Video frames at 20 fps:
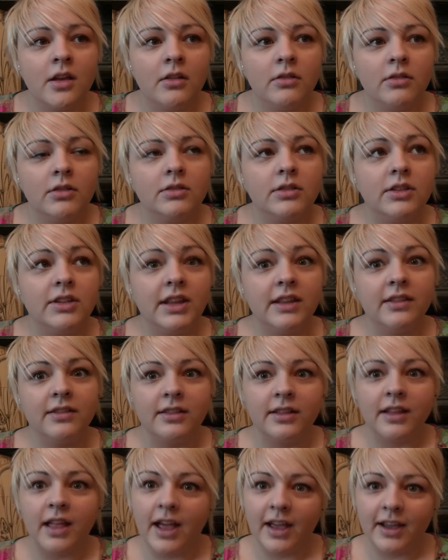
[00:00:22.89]
well, you
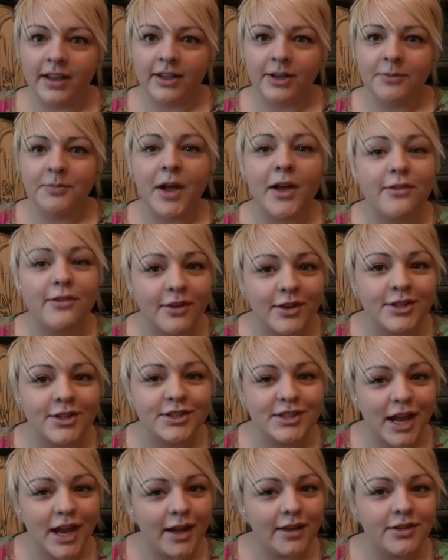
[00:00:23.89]
didn't like my
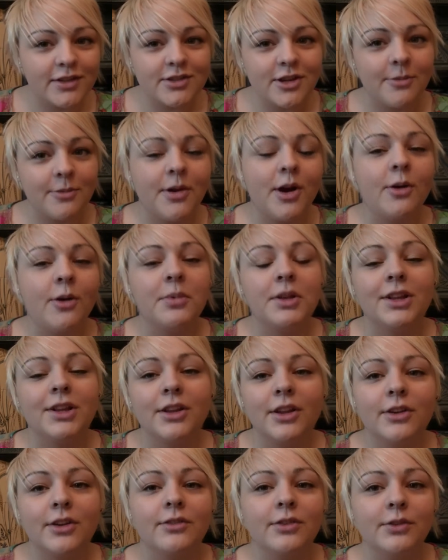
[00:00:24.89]
first charity shop haul, but a
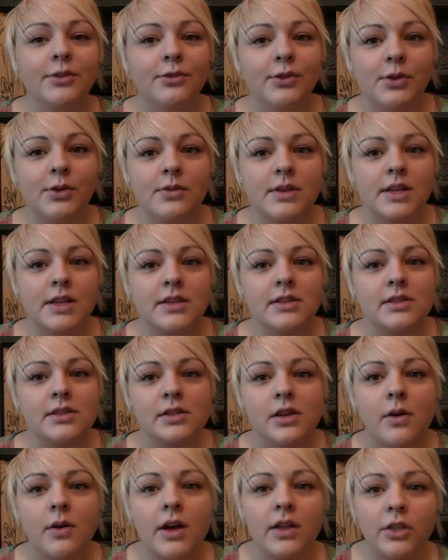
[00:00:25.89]
lot of you viewed it,
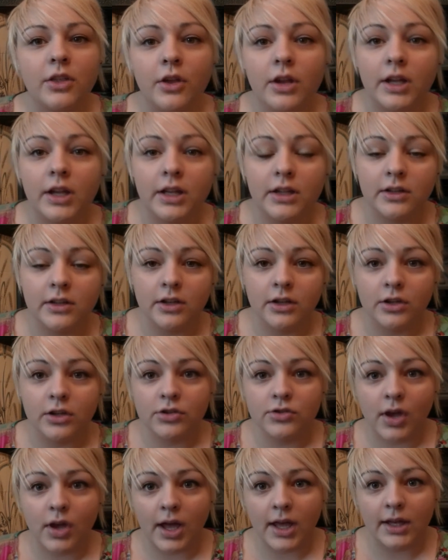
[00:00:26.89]
so I thought
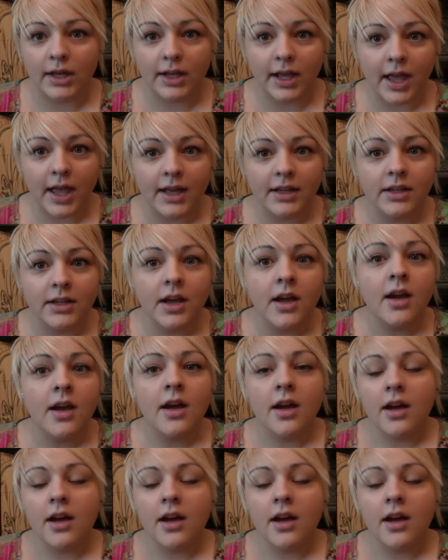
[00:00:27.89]
I'd try it again.